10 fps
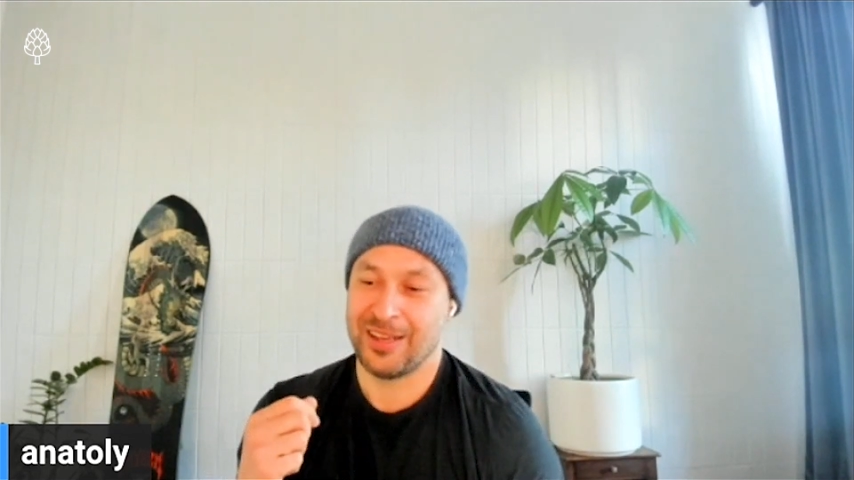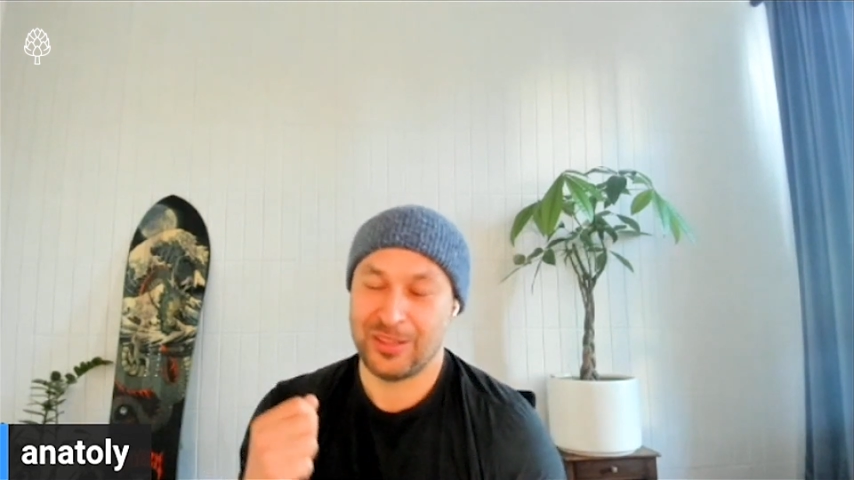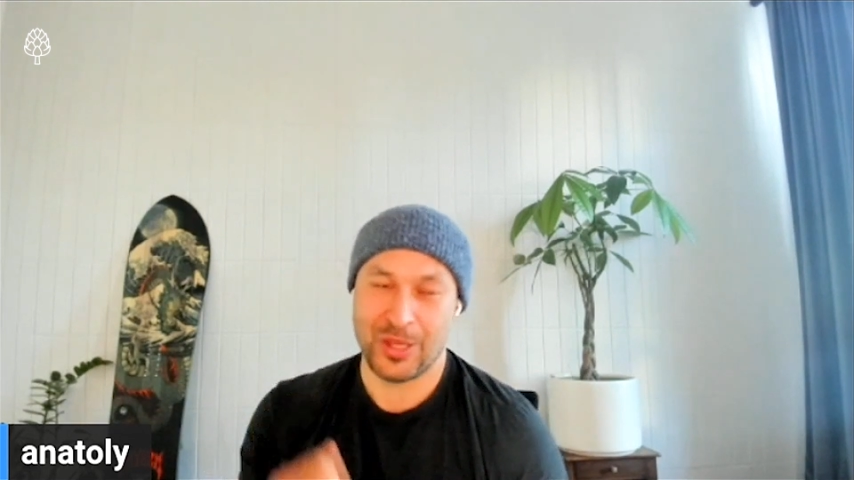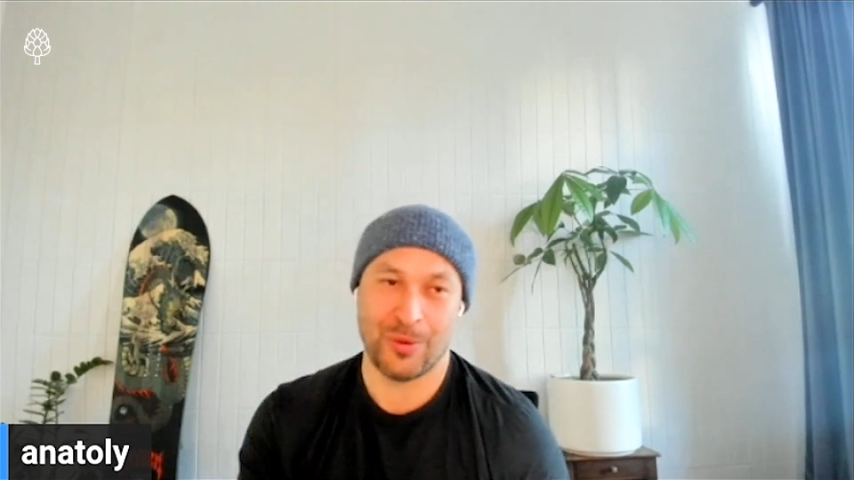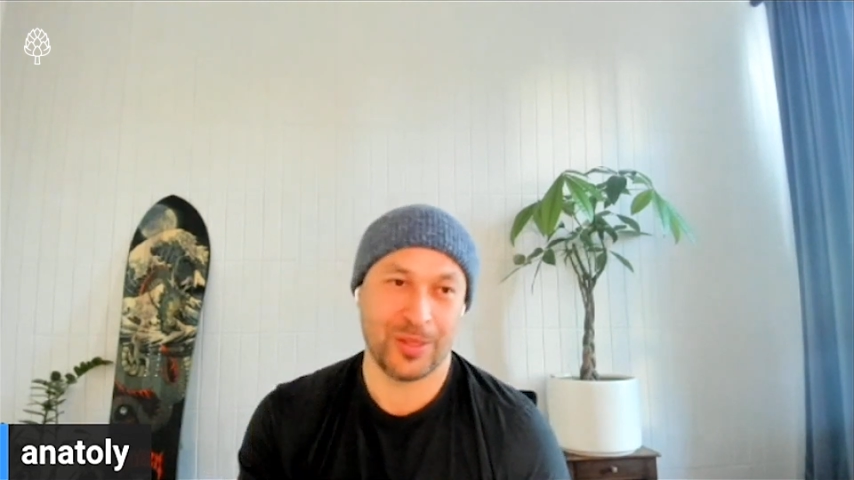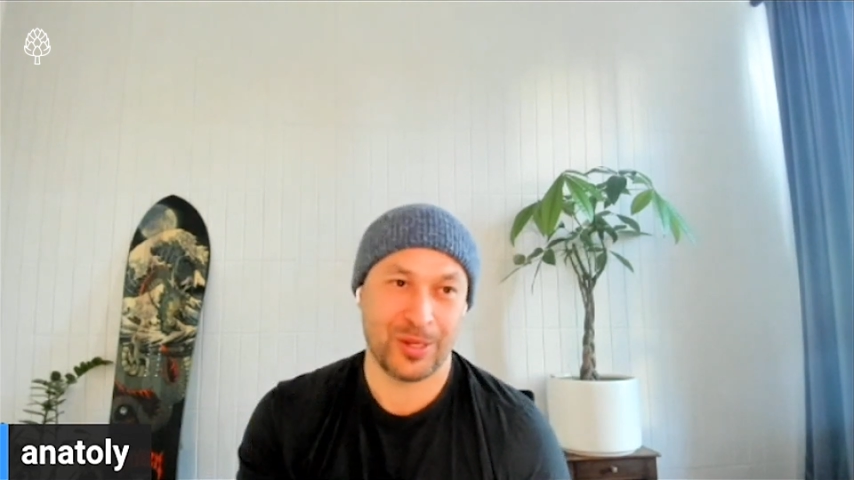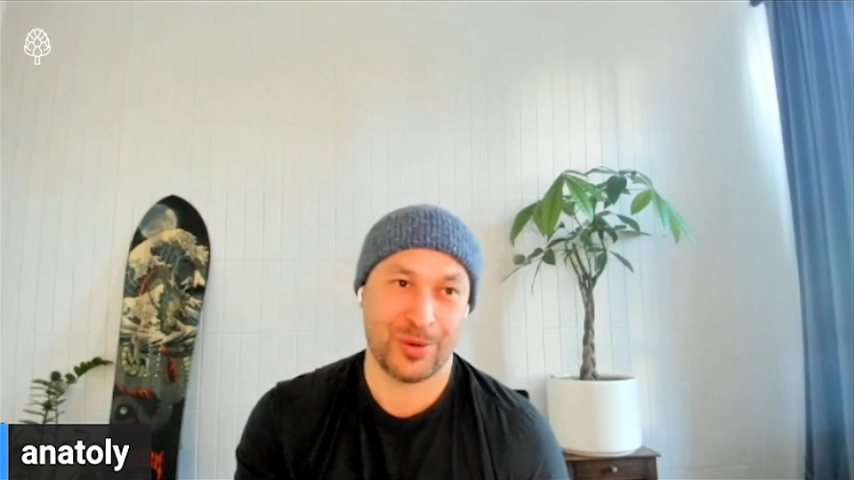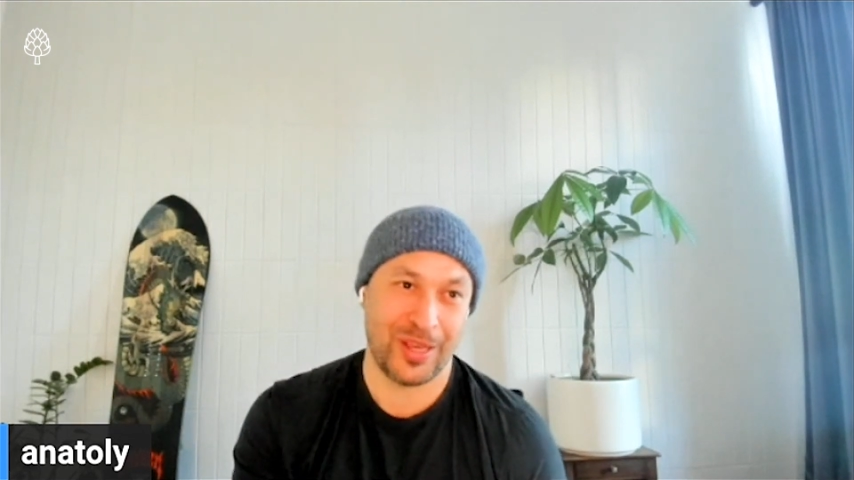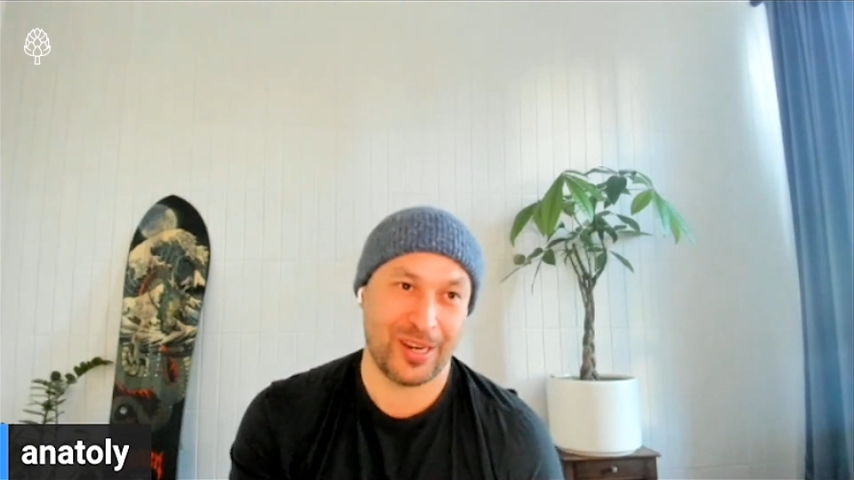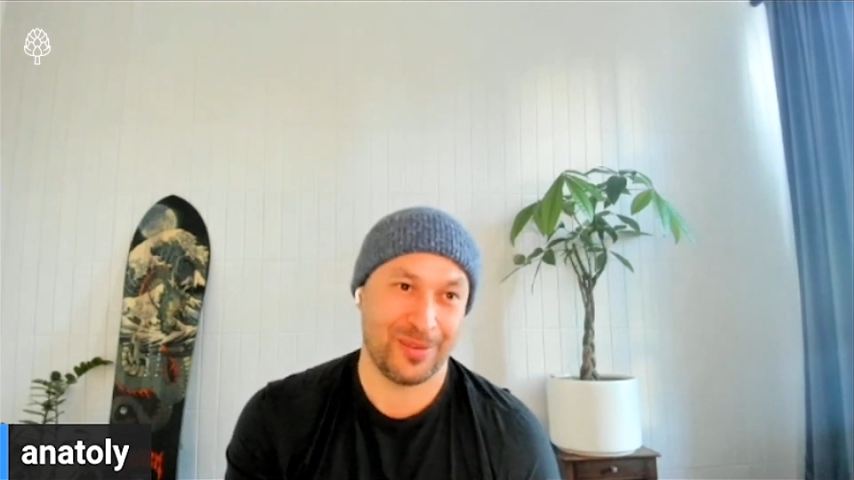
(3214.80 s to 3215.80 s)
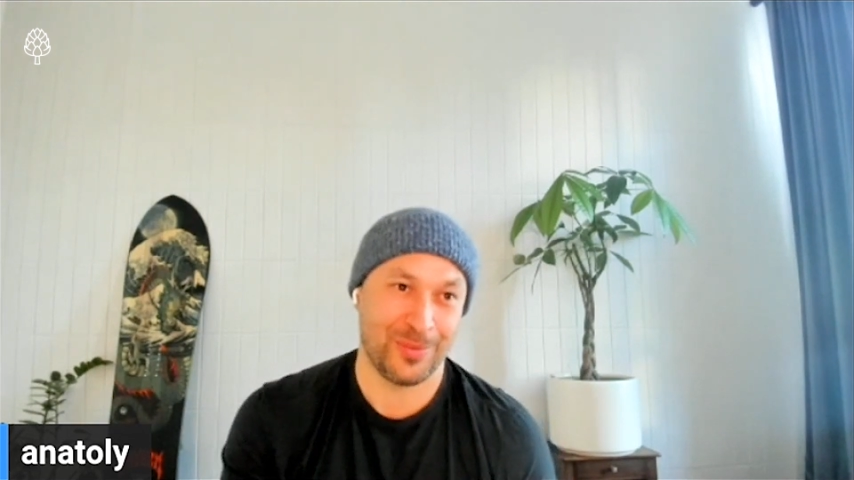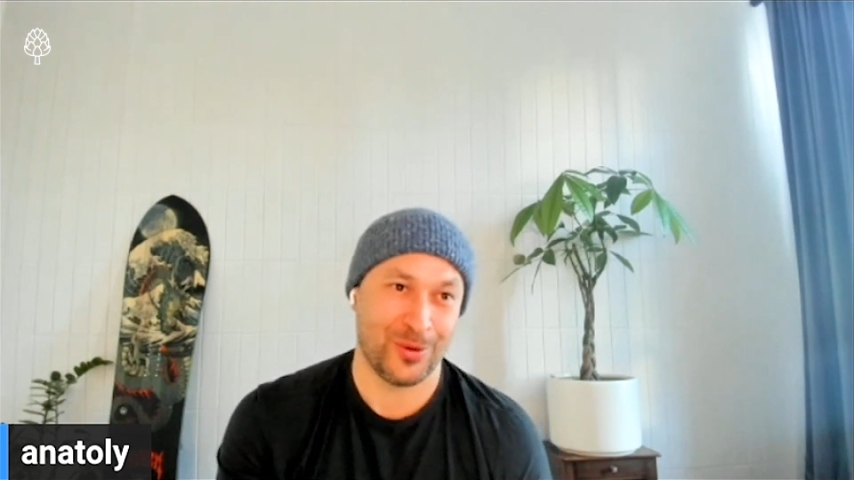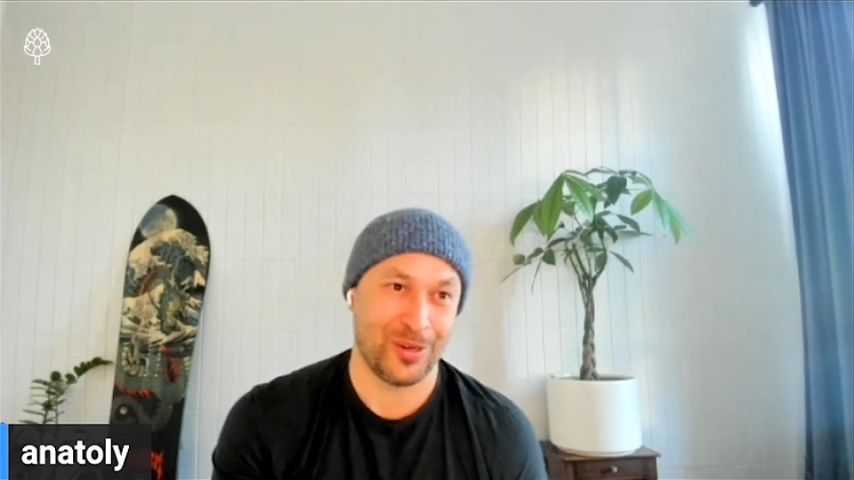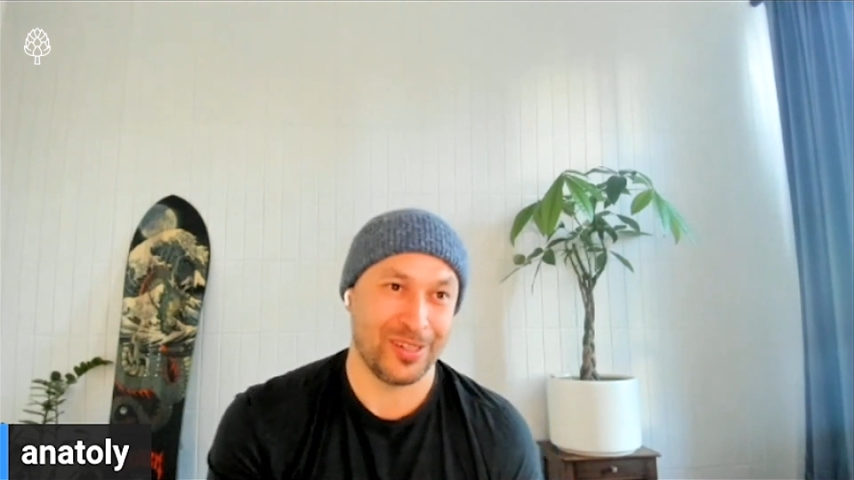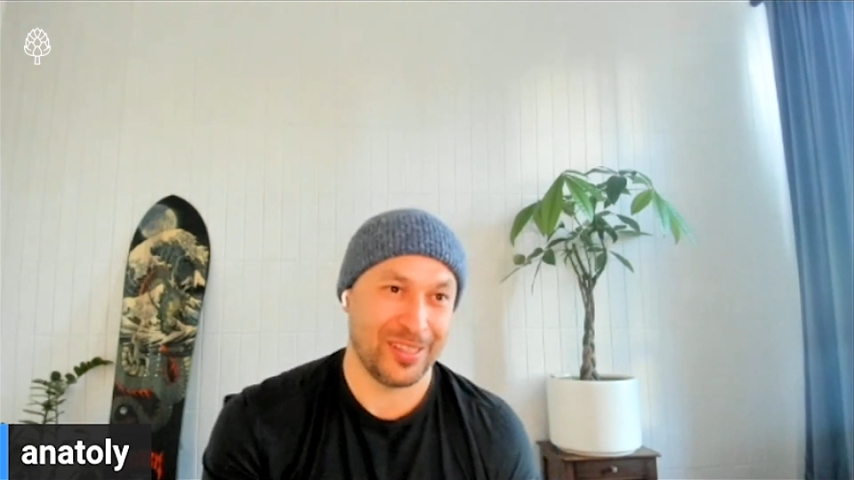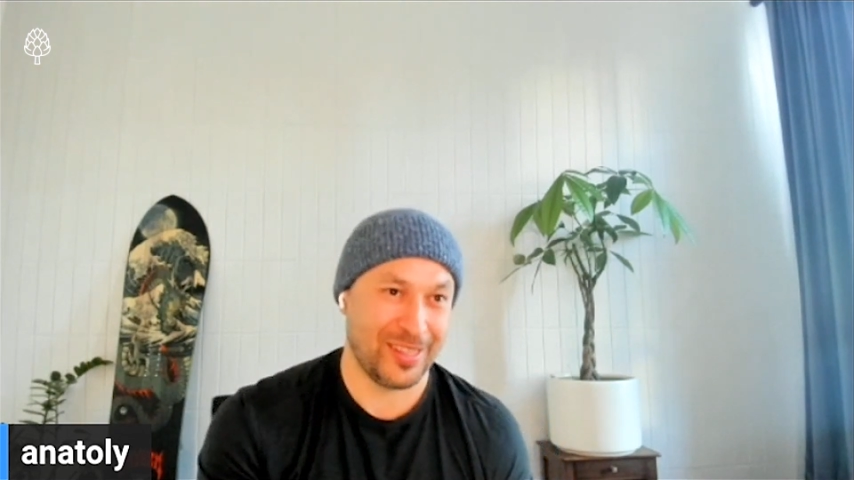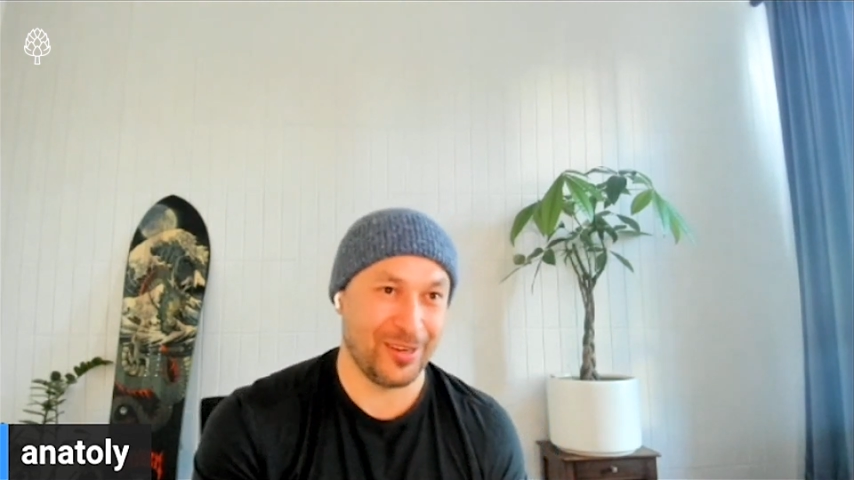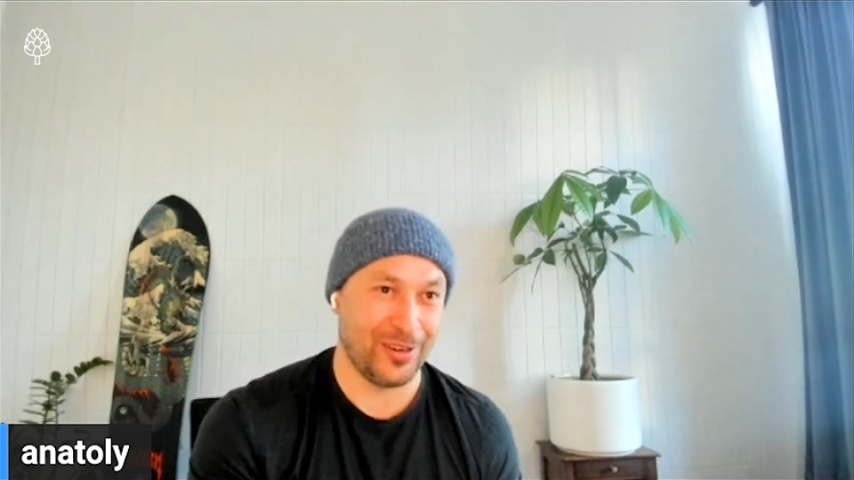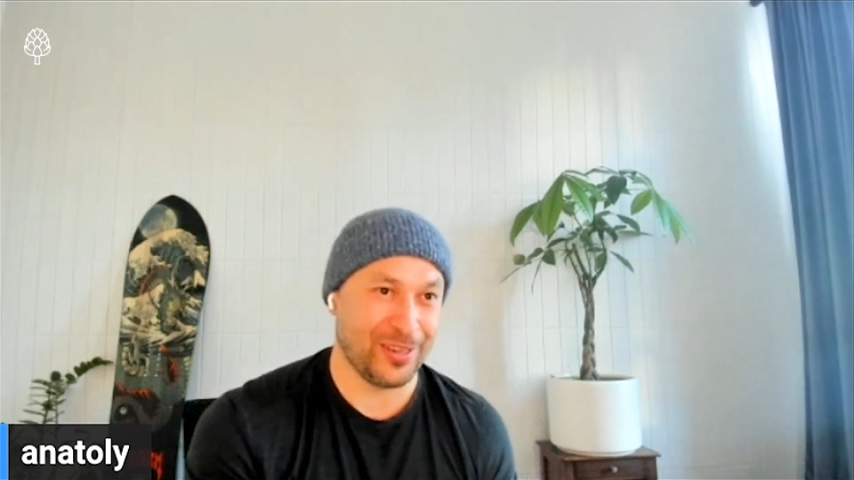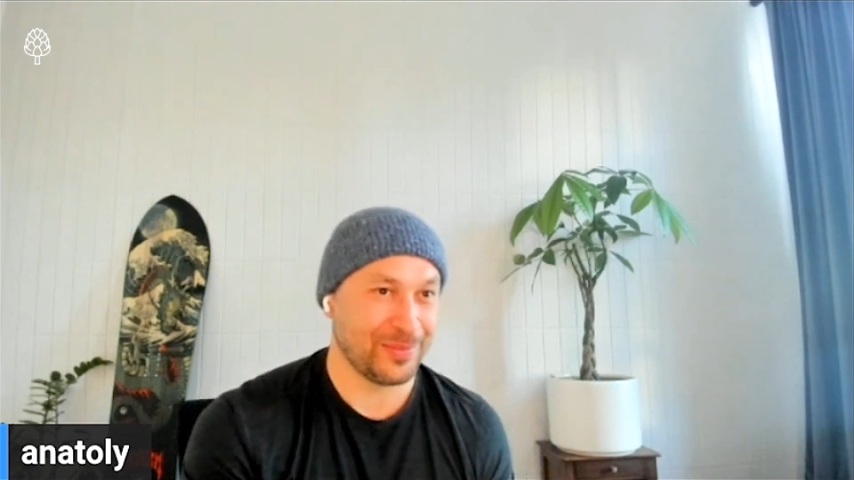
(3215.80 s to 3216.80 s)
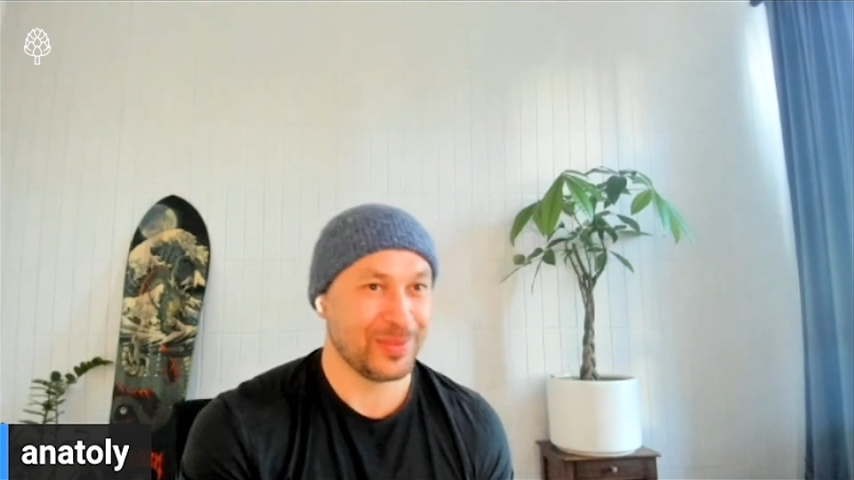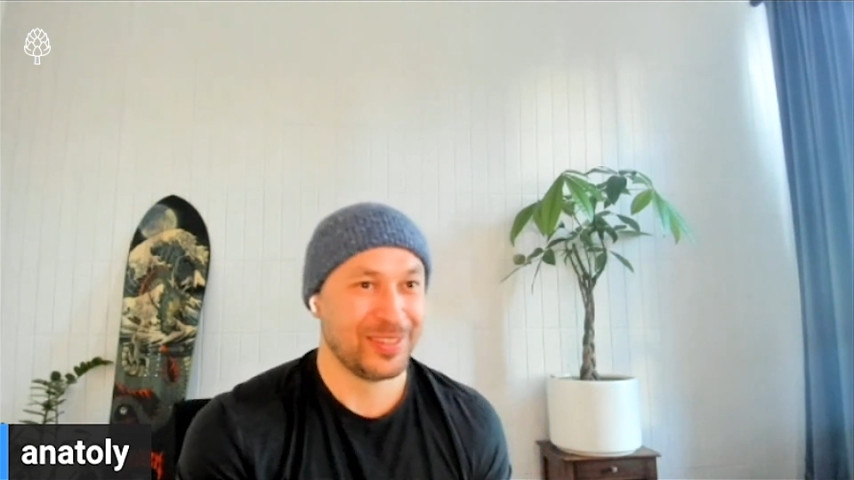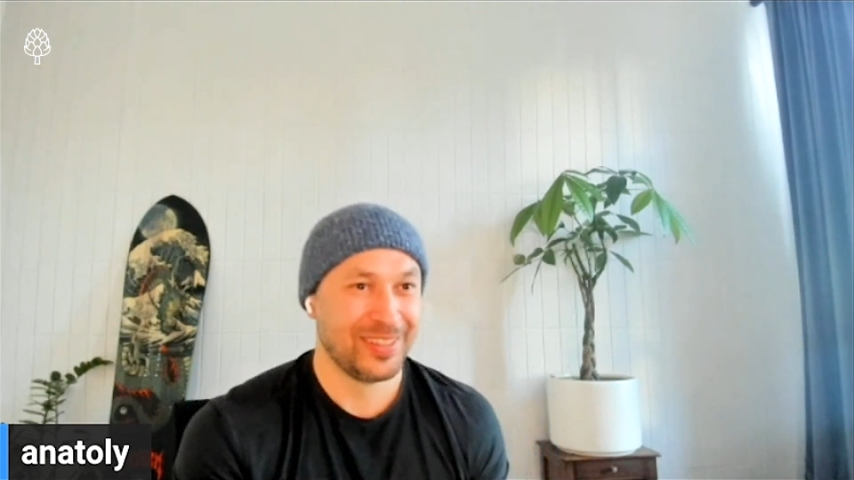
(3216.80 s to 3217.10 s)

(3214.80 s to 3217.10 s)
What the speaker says: no one created more Ethereum.